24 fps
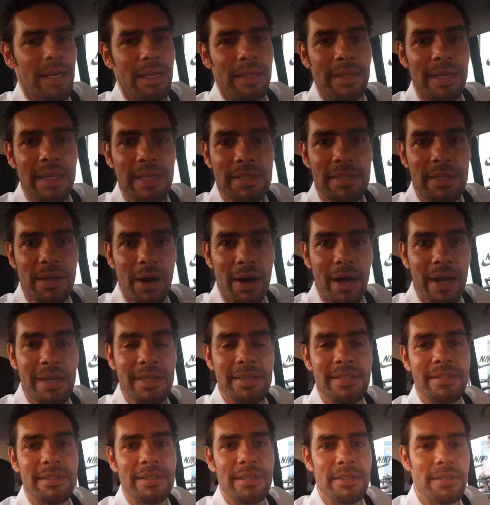these
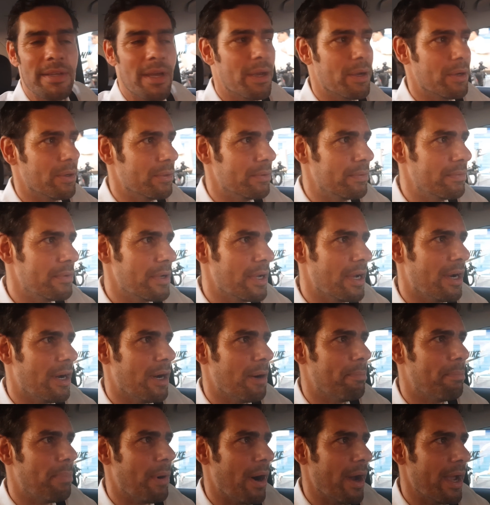guys, DAZN,
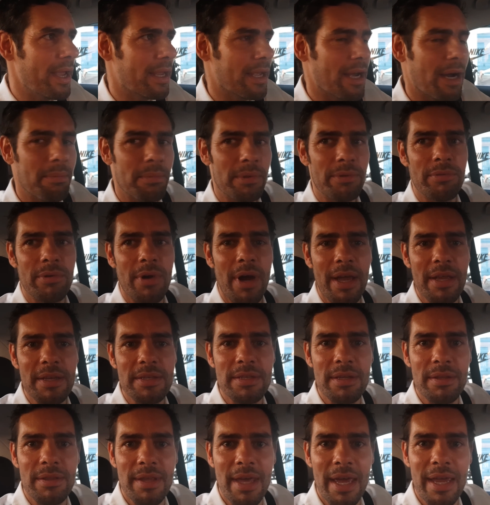are buying up the rights.
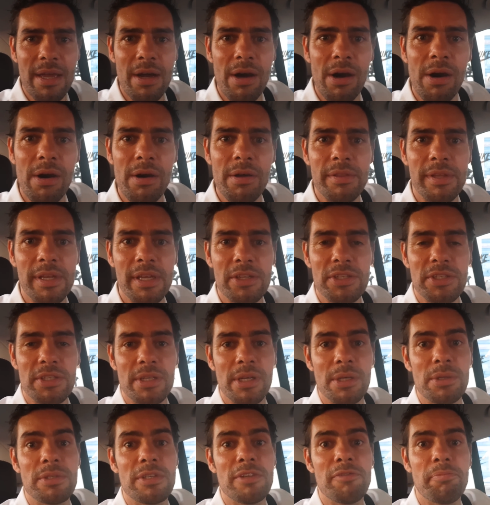So they are the
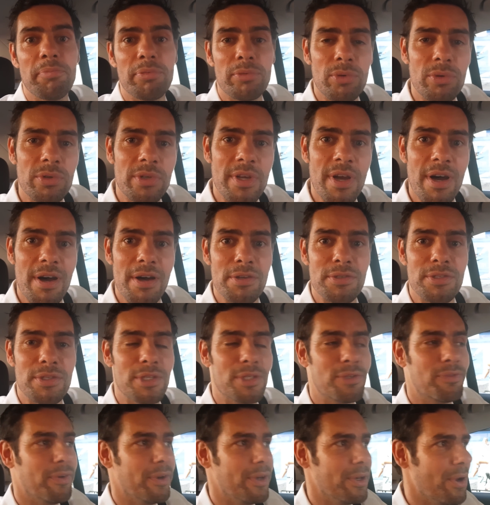exclusive
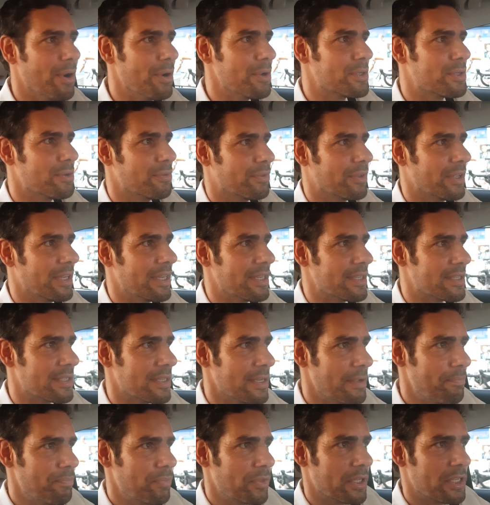broadcasters for lots of these
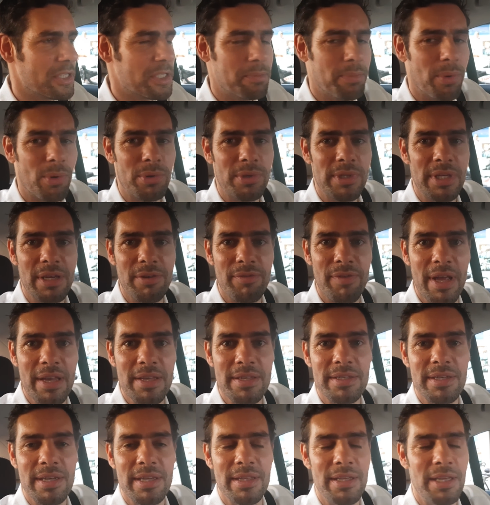sporting
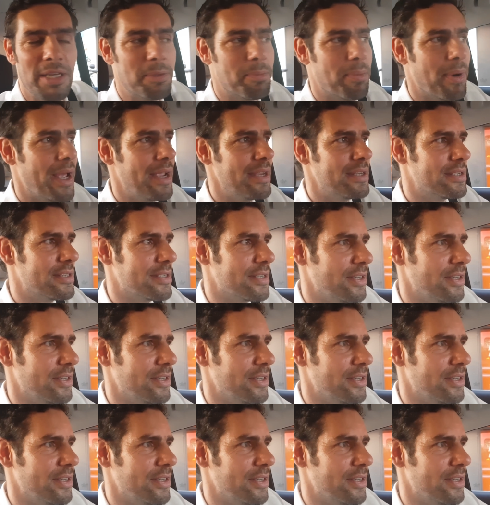events in these places.